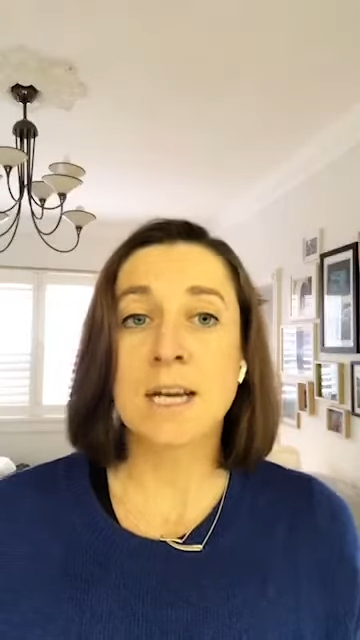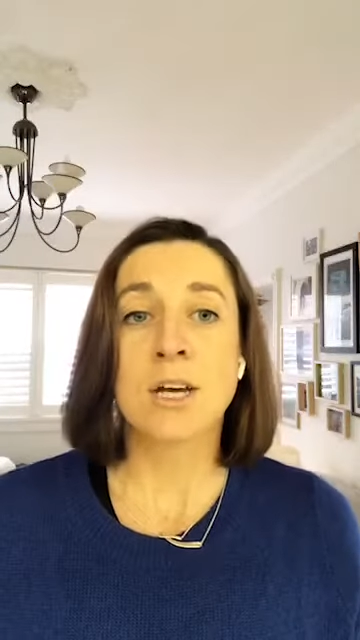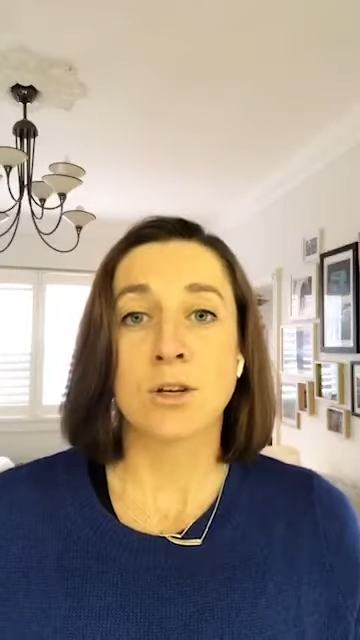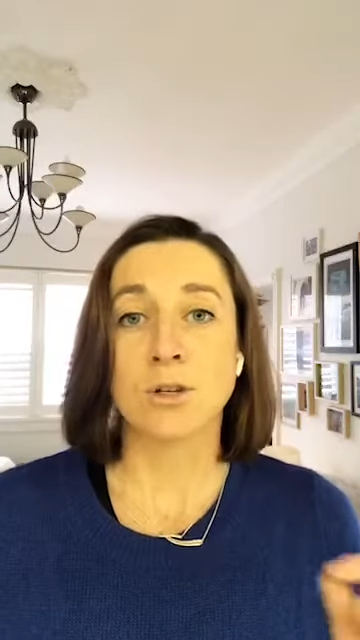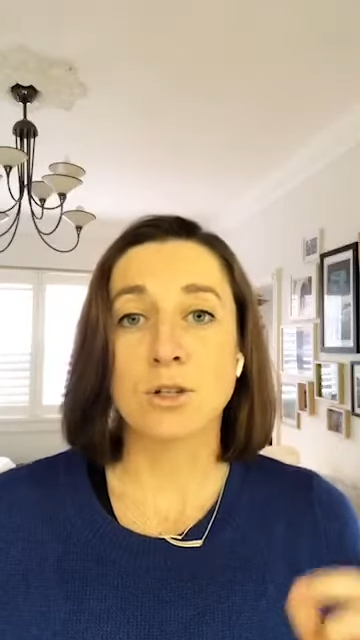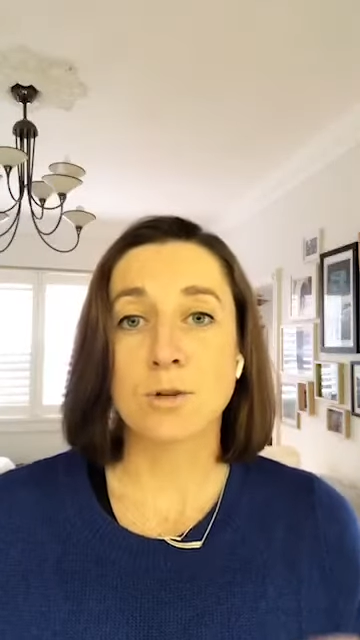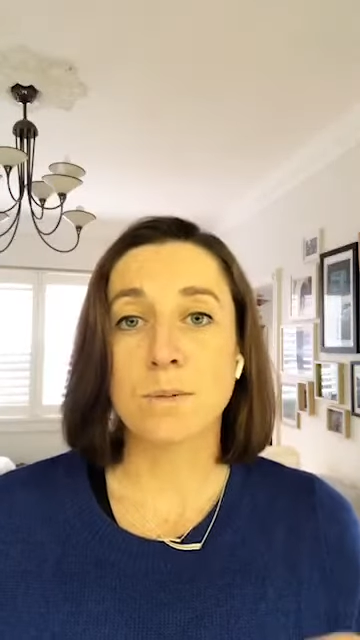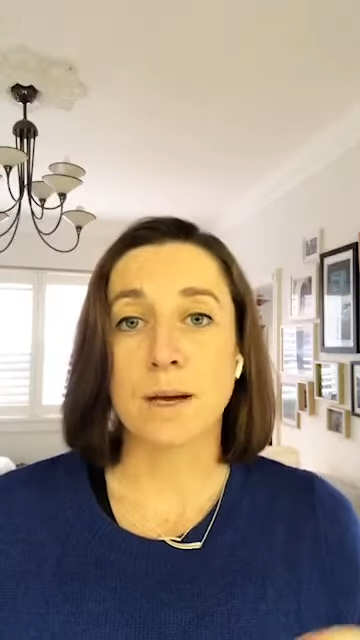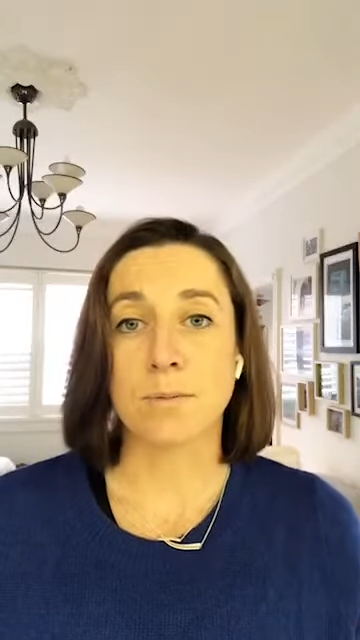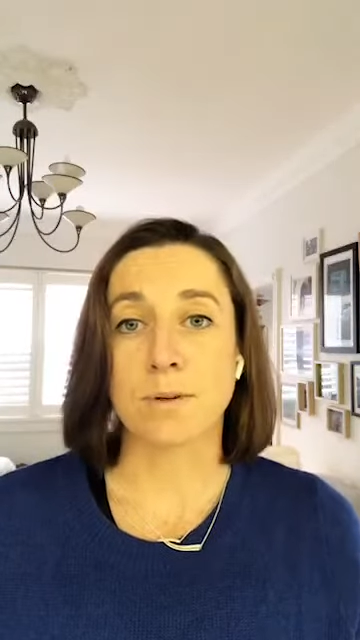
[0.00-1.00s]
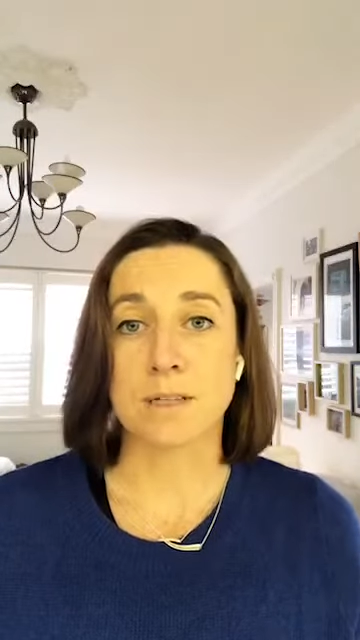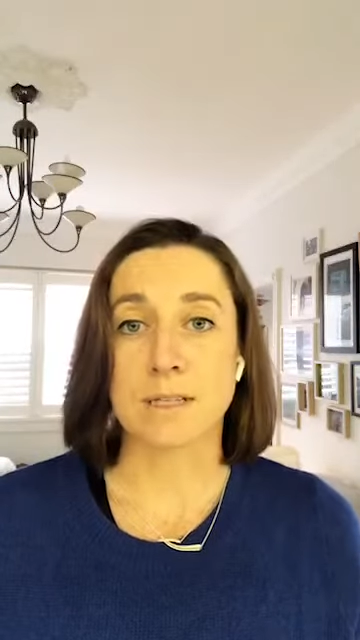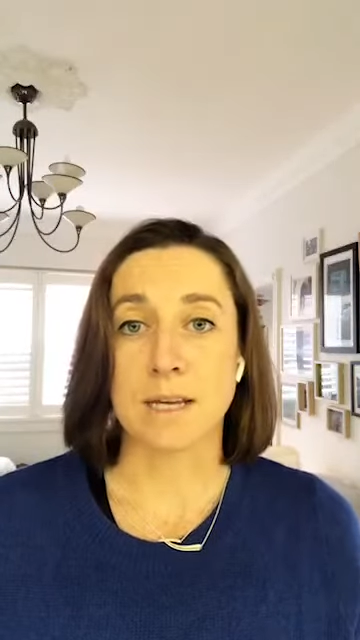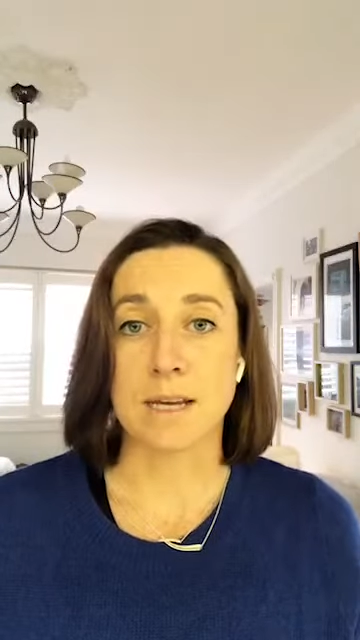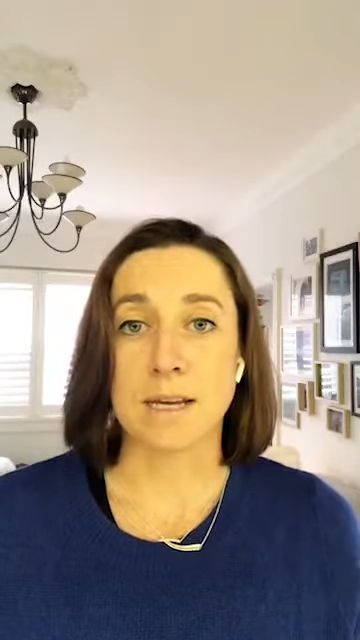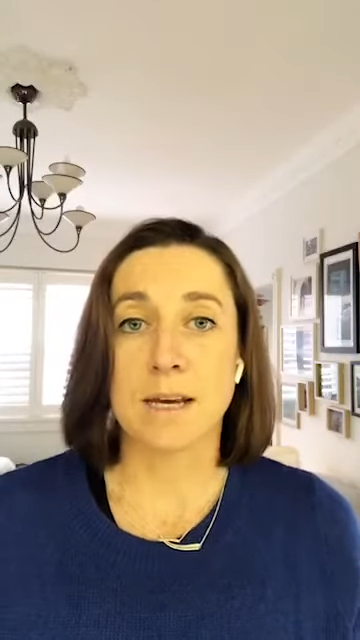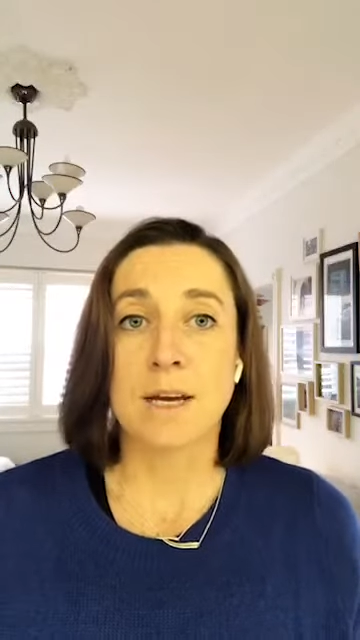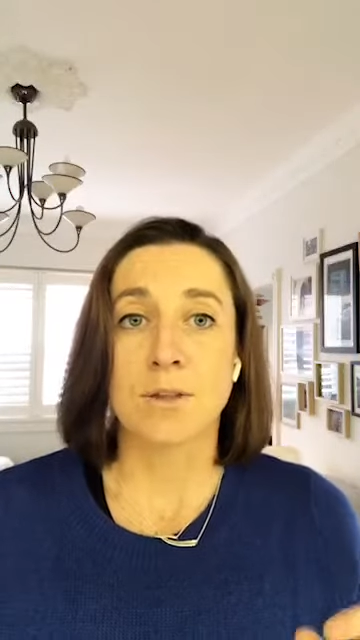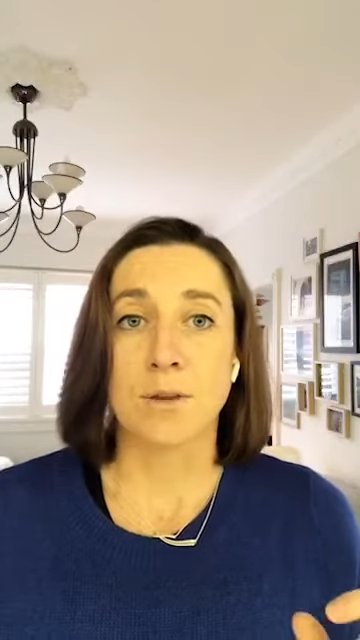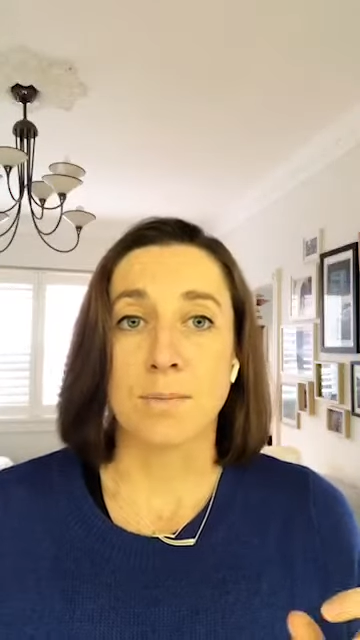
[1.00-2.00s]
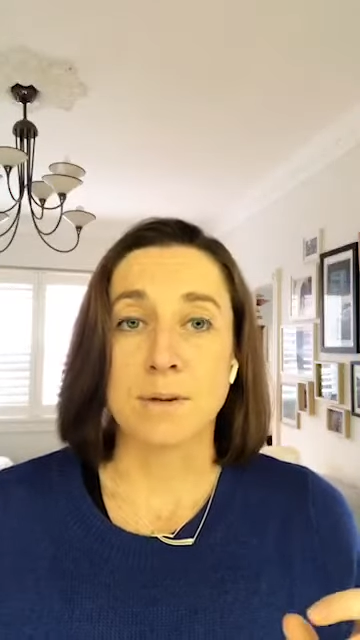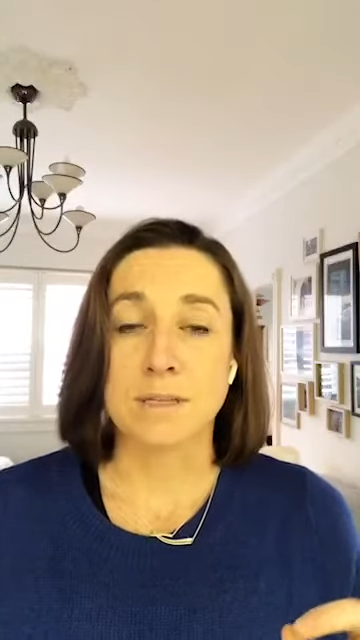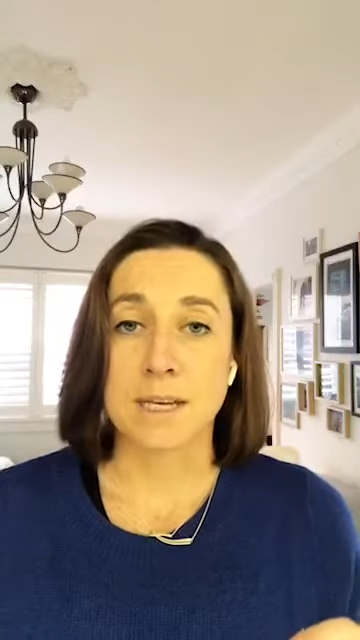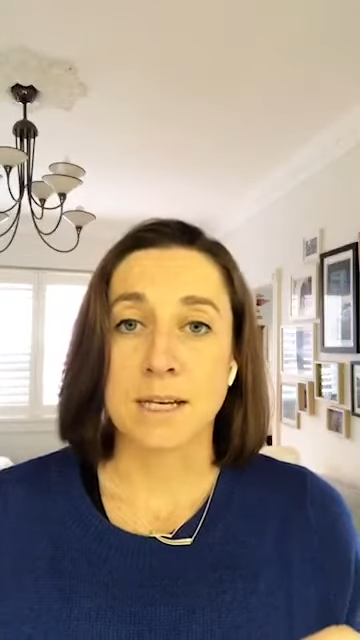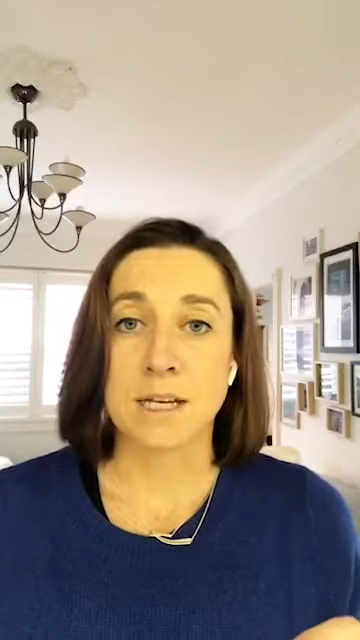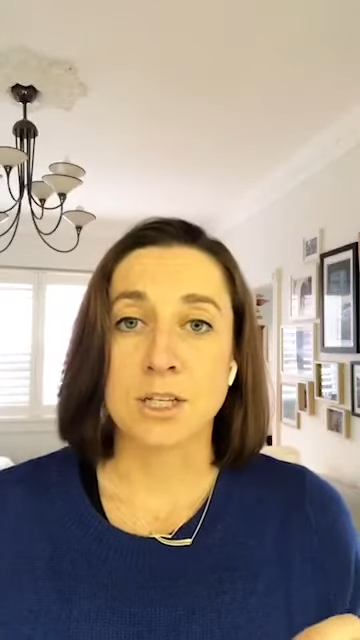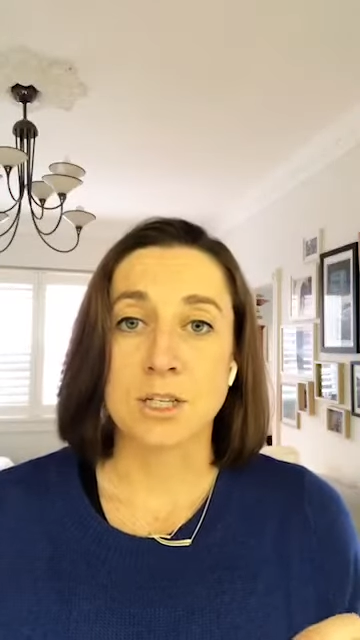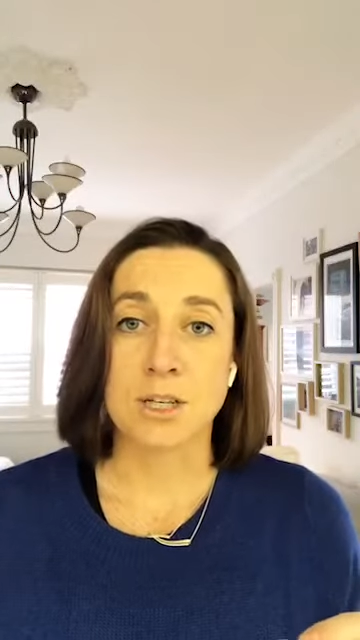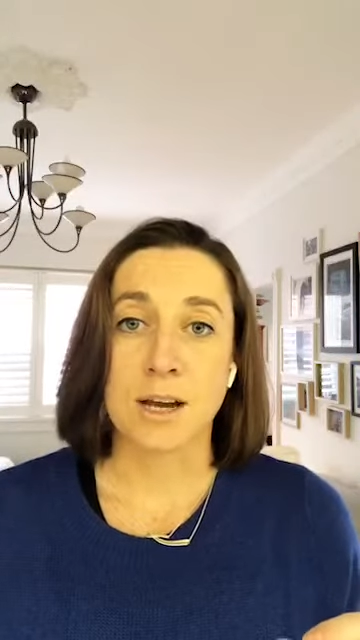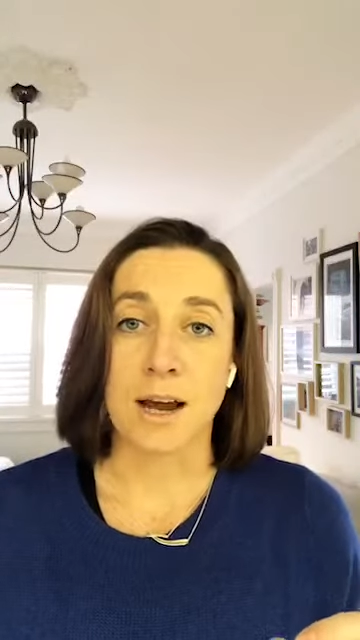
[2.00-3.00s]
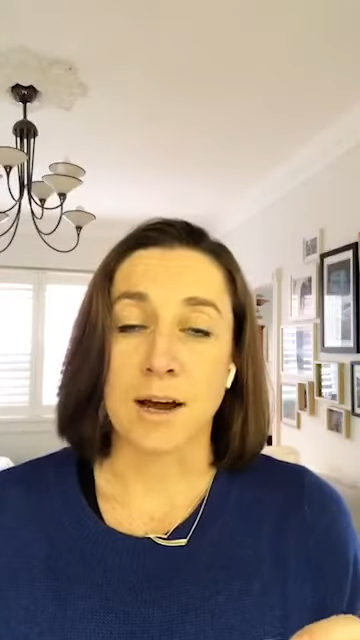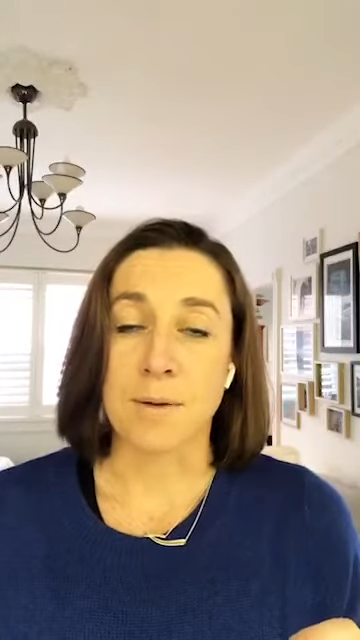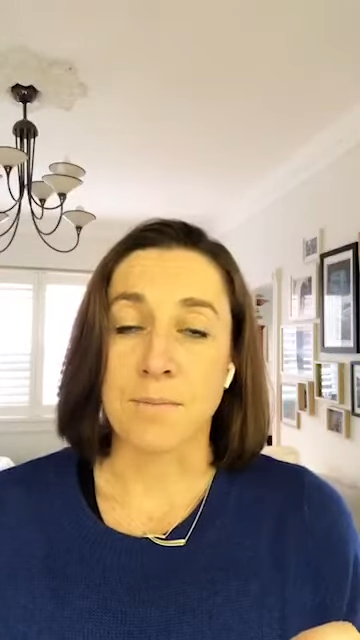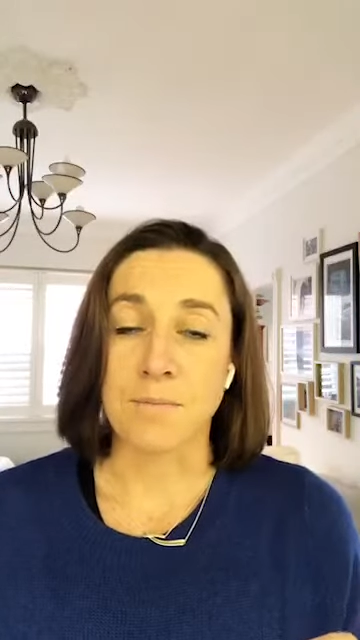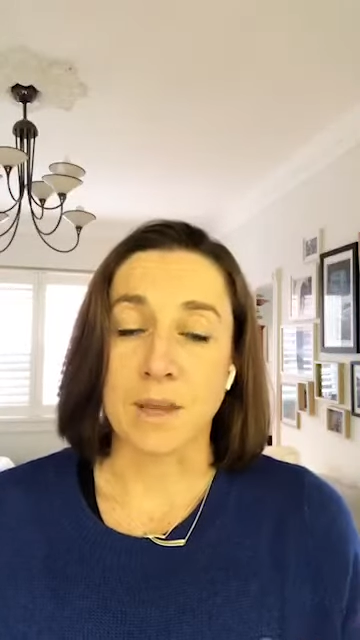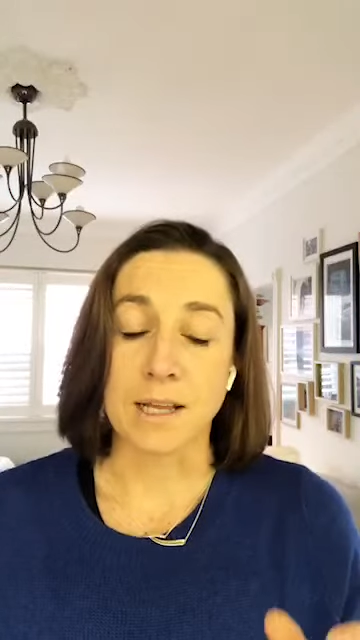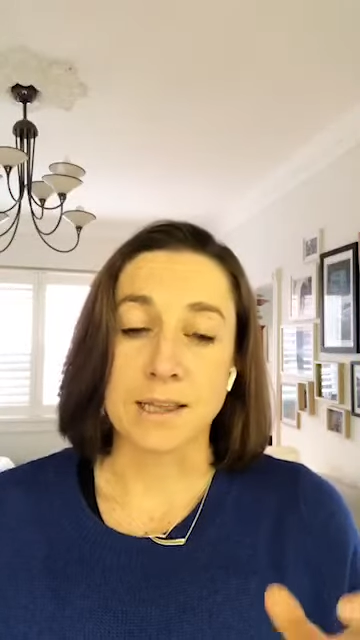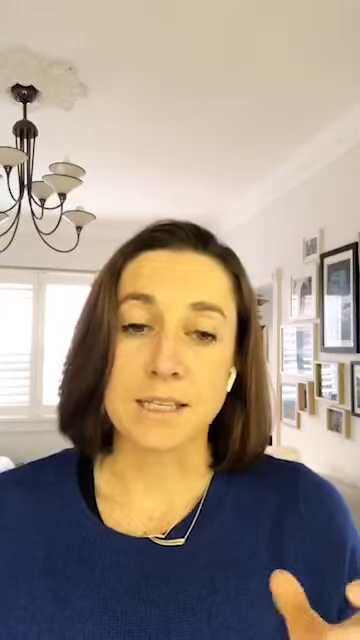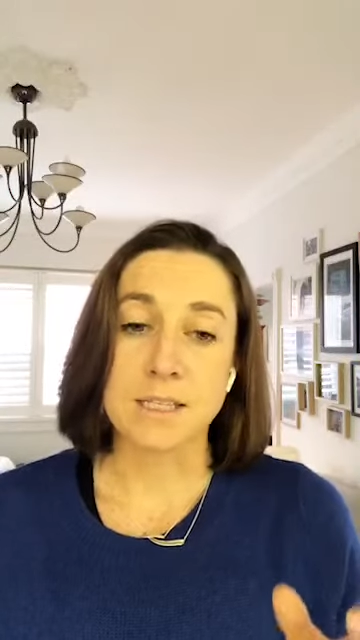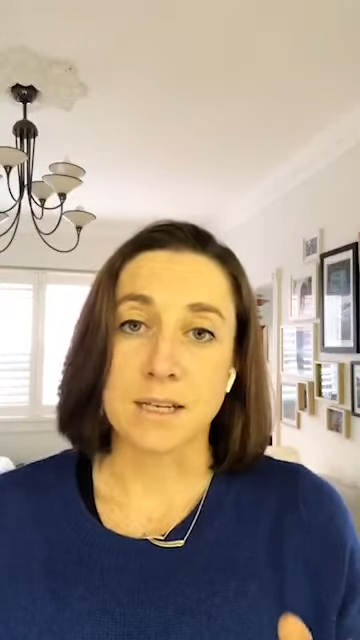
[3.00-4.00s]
you should be able to see the percentage listed